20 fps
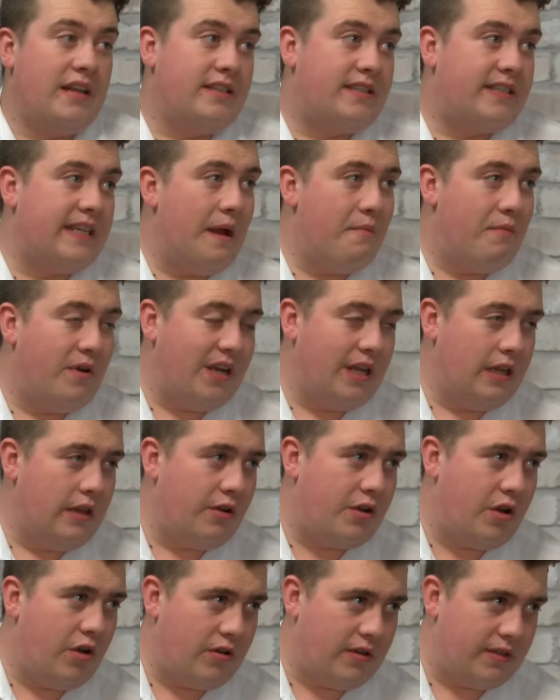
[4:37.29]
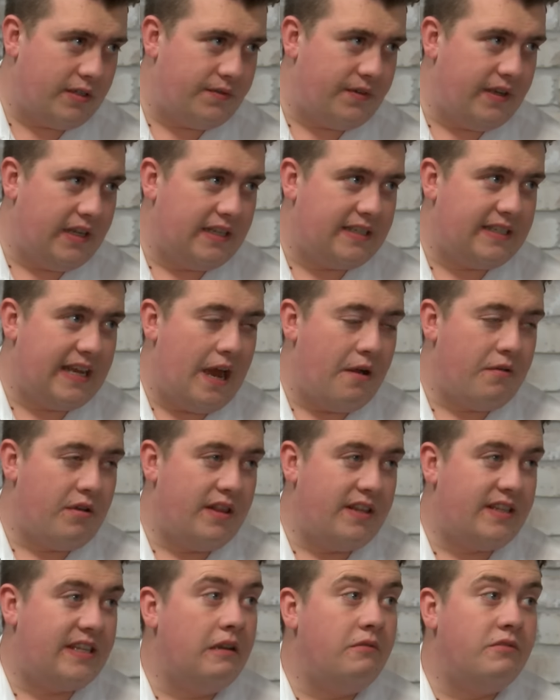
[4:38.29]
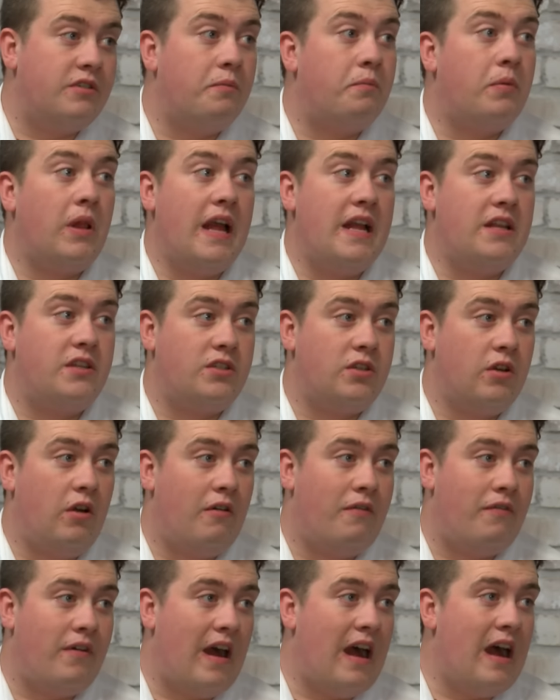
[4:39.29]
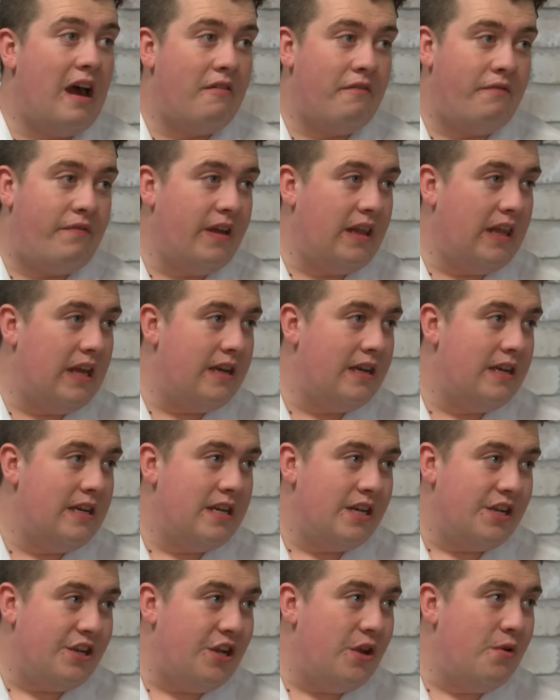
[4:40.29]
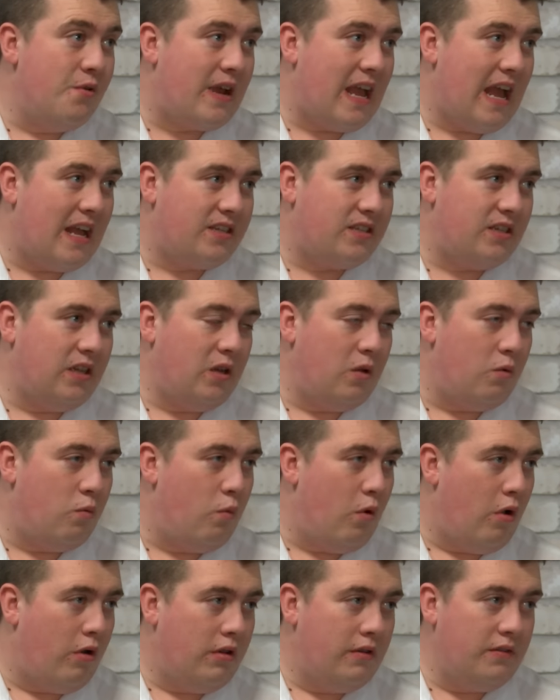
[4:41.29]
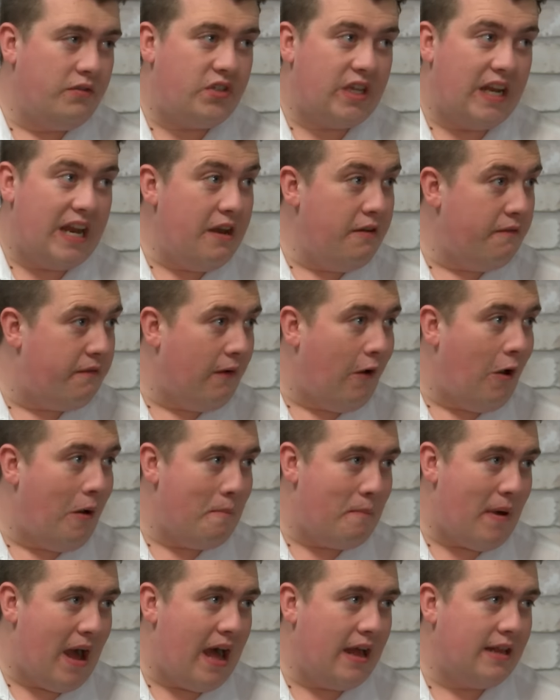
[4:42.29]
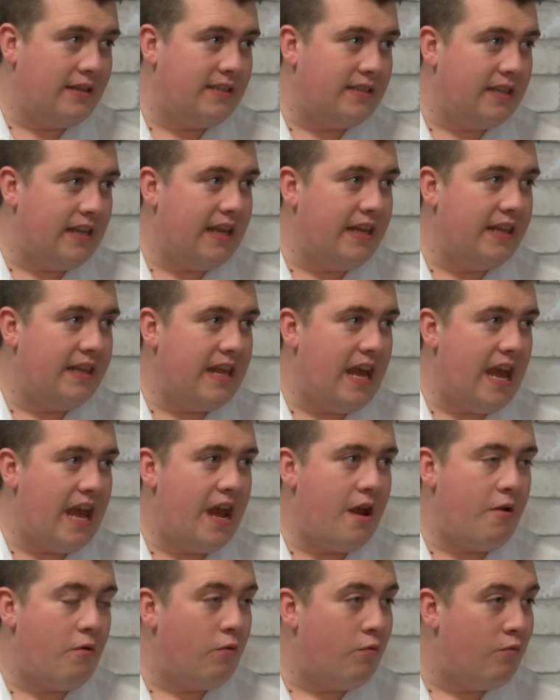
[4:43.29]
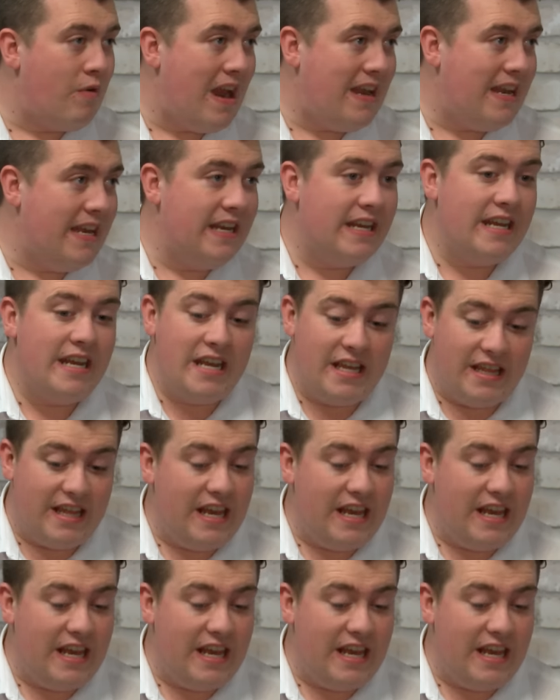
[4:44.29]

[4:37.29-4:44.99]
And Sam, when you look at Huddersfield Town and the teams have played so far, Villa, Newcastle, Wolves, and in-form Barnsley in there, Reading,